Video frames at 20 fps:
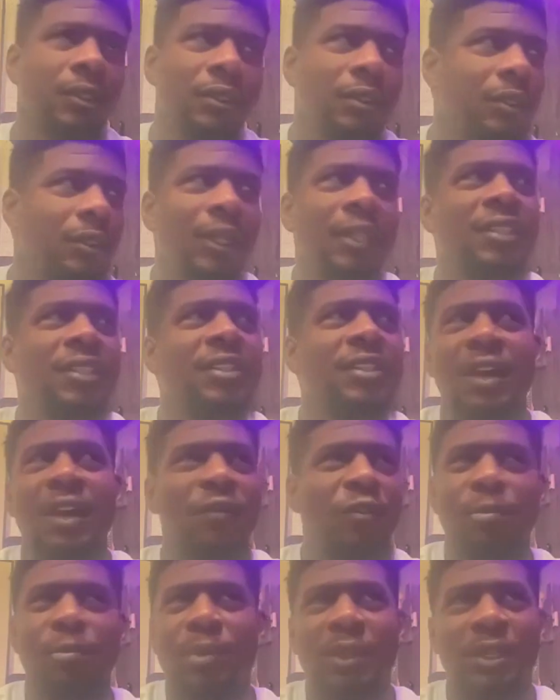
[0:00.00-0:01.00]
It's
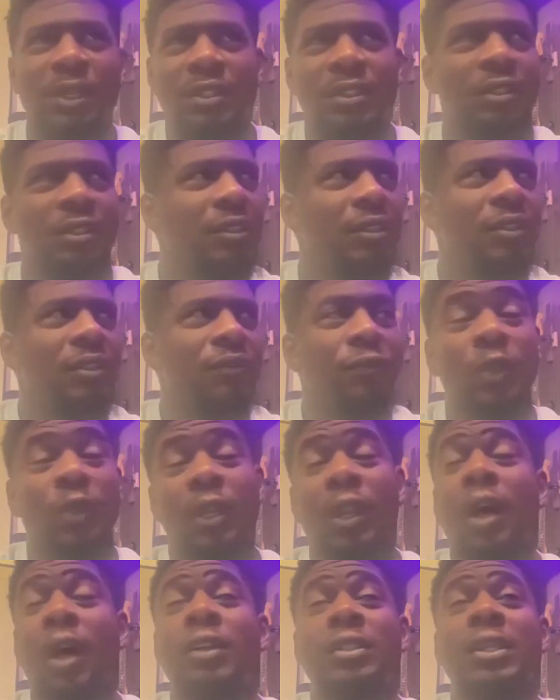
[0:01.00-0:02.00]
never been, for a
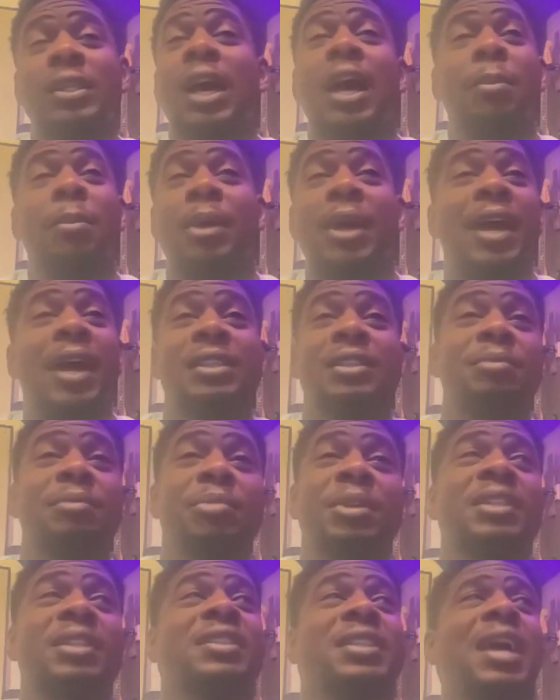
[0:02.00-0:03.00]
long time, it hasn't
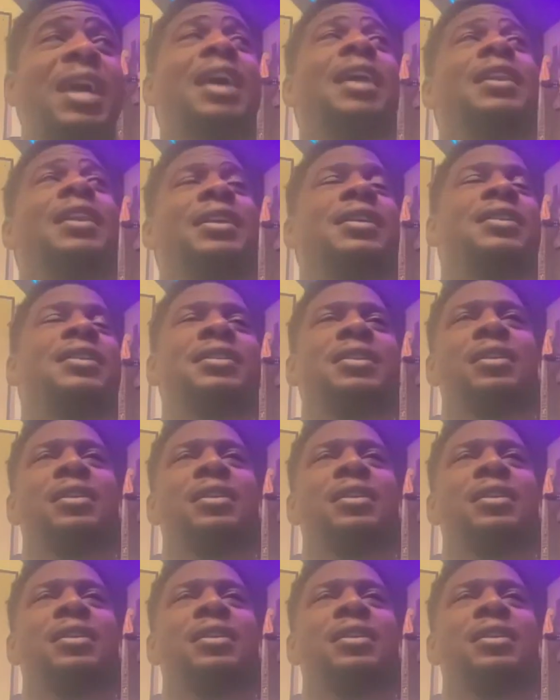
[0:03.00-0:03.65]
been talent.